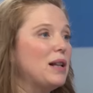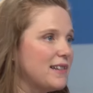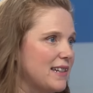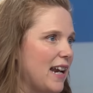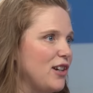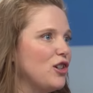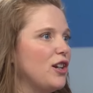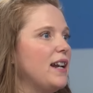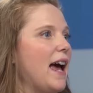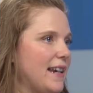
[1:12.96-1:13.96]

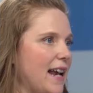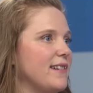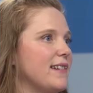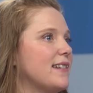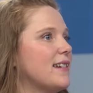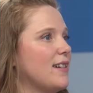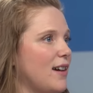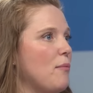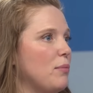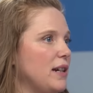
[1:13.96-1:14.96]
litigation against
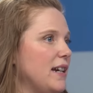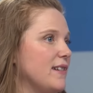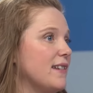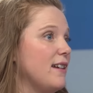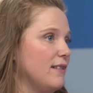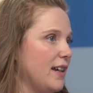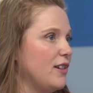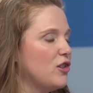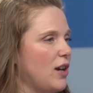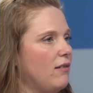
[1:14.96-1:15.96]
companies like
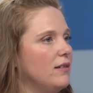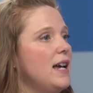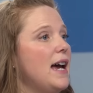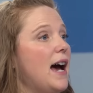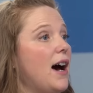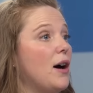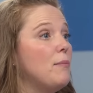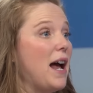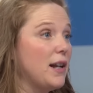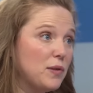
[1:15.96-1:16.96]
Shell. Um,
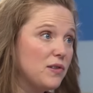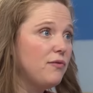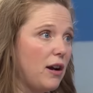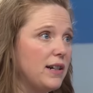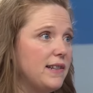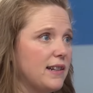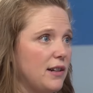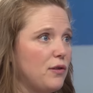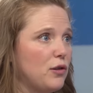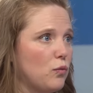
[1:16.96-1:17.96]
and it was a very
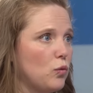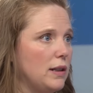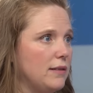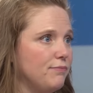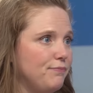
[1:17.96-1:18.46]
significant ruling.